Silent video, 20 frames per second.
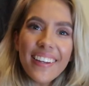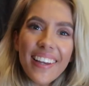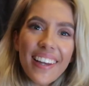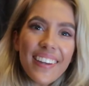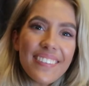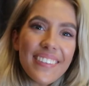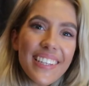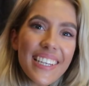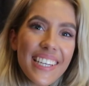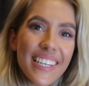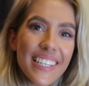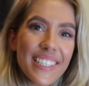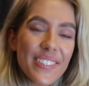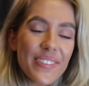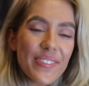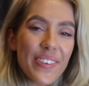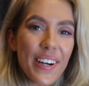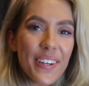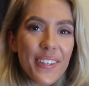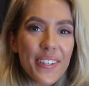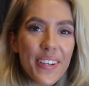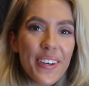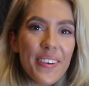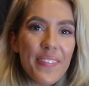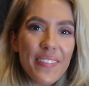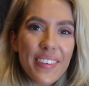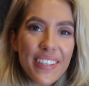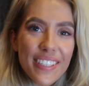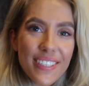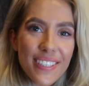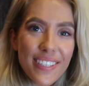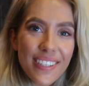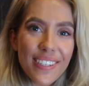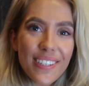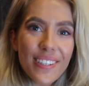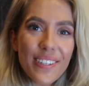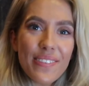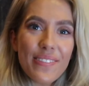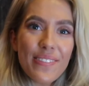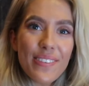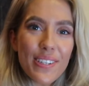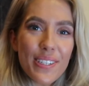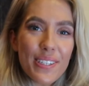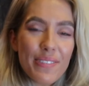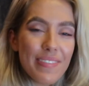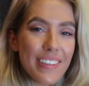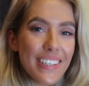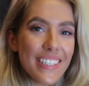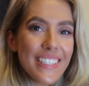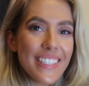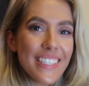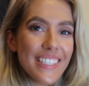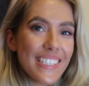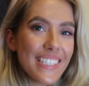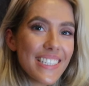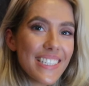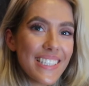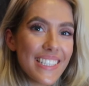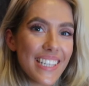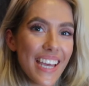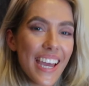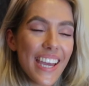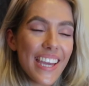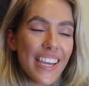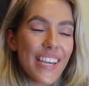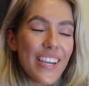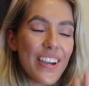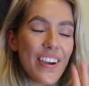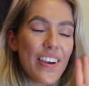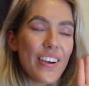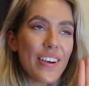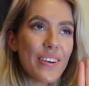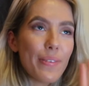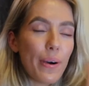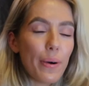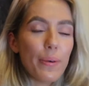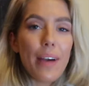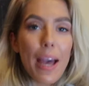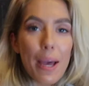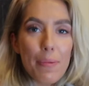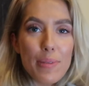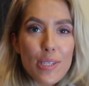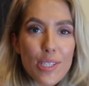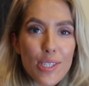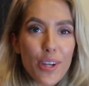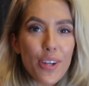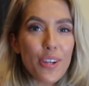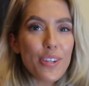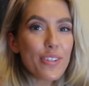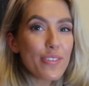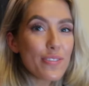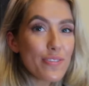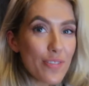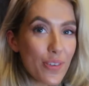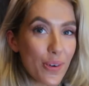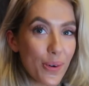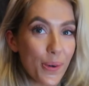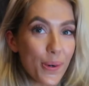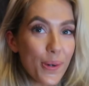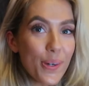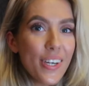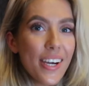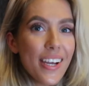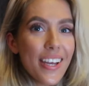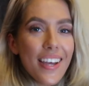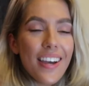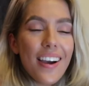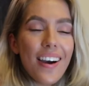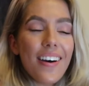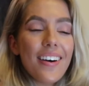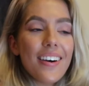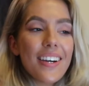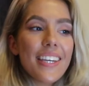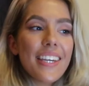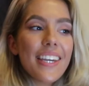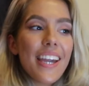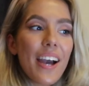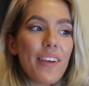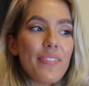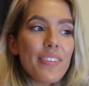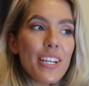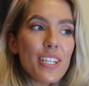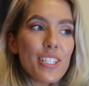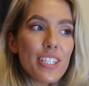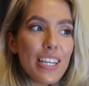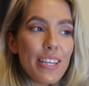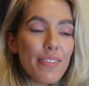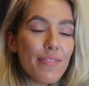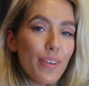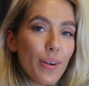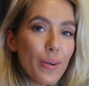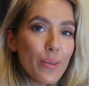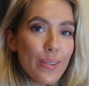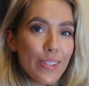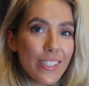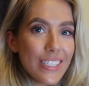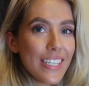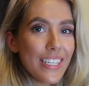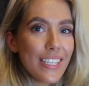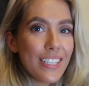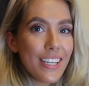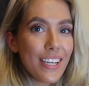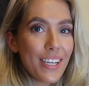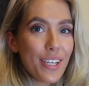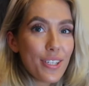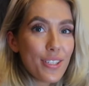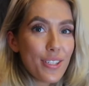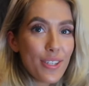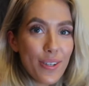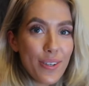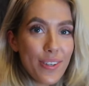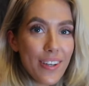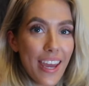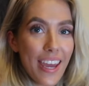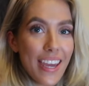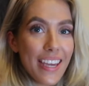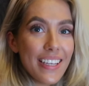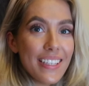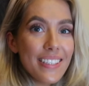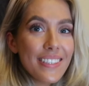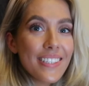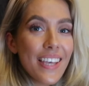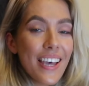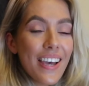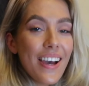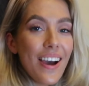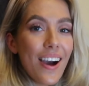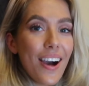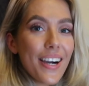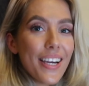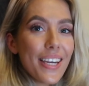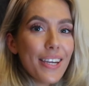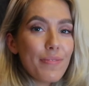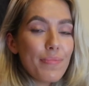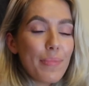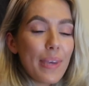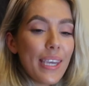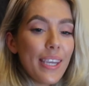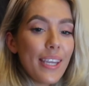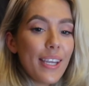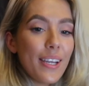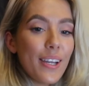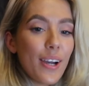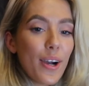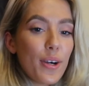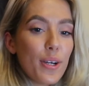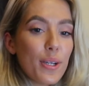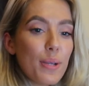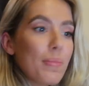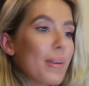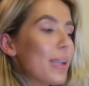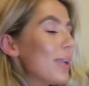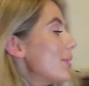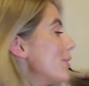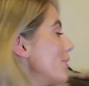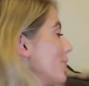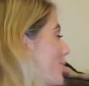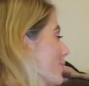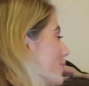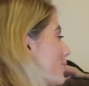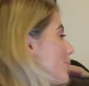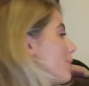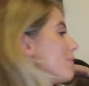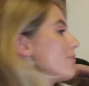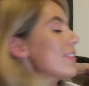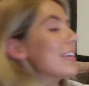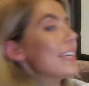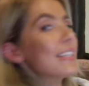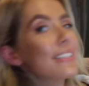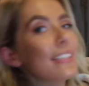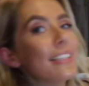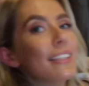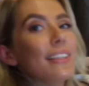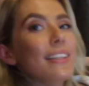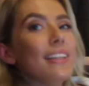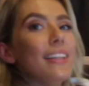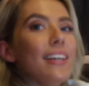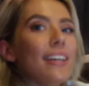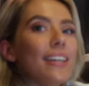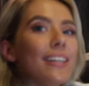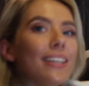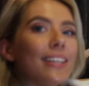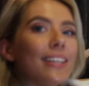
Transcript: lovelies, welcome to Vlogmas day, well, episode 4. I haven't actually vlogged in like 2 days. I have been home alone with this little